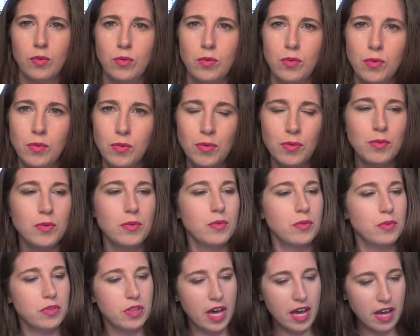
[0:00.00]

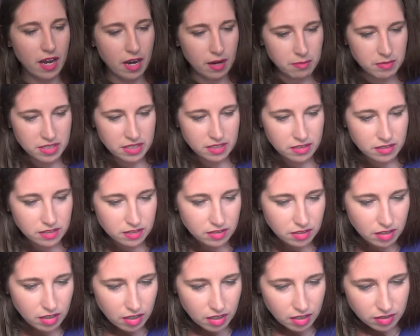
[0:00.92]
Ooh, that, I mean,
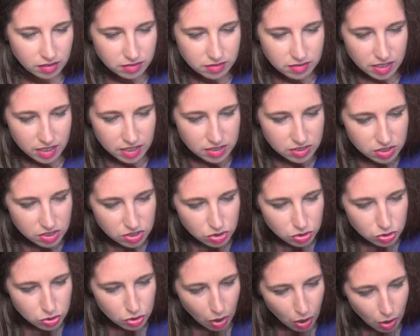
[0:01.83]
oh, that is
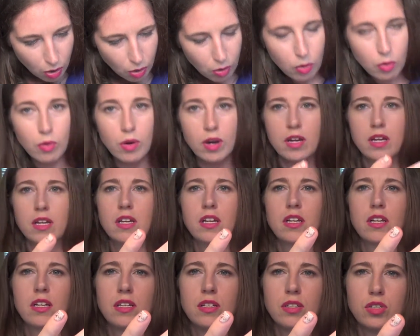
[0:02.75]
so,
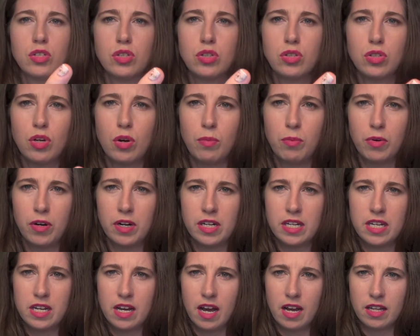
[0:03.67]
so
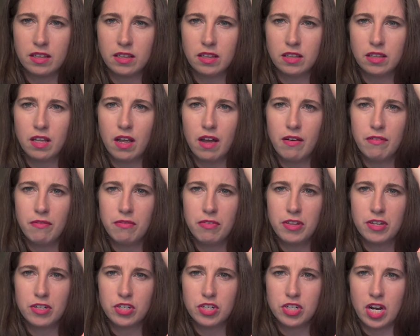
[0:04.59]
pretty. I love
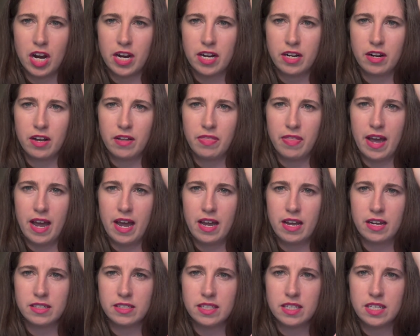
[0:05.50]
the shine on
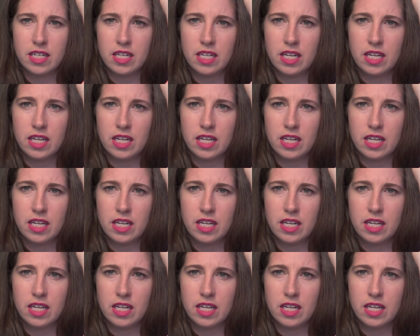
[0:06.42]
that.